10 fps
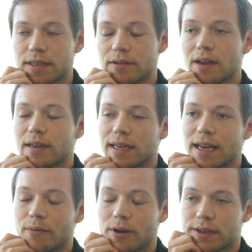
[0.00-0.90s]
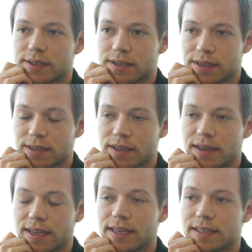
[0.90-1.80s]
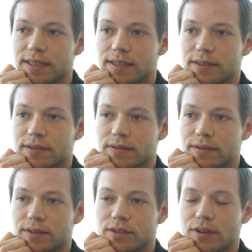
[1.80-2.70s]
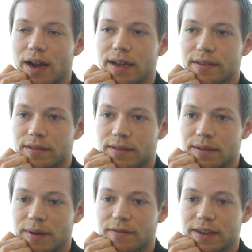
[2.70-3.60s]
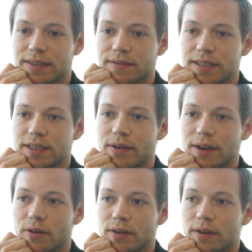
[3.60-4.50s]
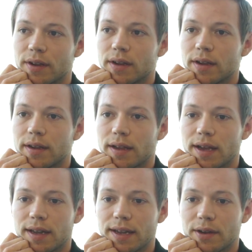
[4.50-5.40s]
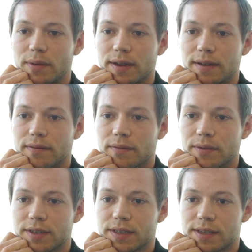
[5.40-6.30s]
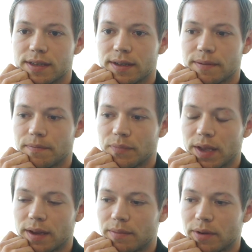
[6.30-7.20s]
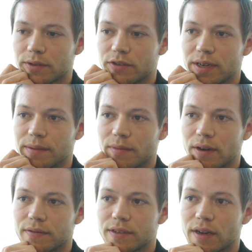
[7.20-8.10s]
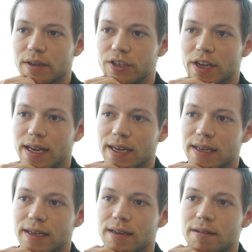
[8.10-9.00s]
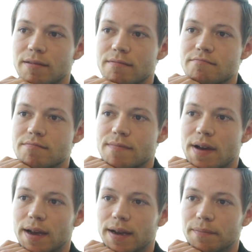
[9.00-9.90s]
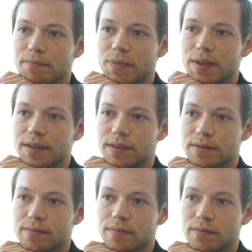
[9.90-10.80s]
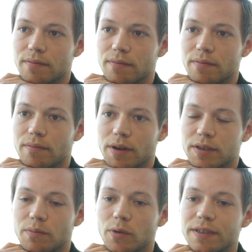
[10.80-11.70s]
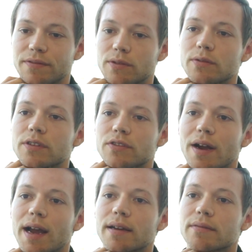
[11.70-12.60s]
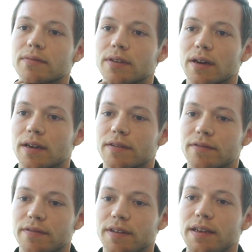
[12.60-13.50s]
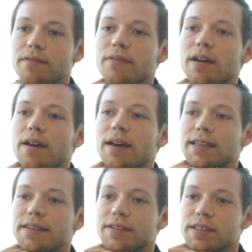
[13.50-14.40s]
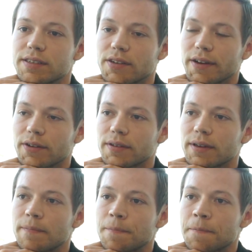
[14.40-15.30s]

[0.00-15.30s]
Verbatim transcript: so Lightning Network's slightly easier to to track the amount of activity going on. Uh, Liquid, which is the uh, Blockstream kind of side chain, um, is much more difficult to track the kind of uh, activity that's going on.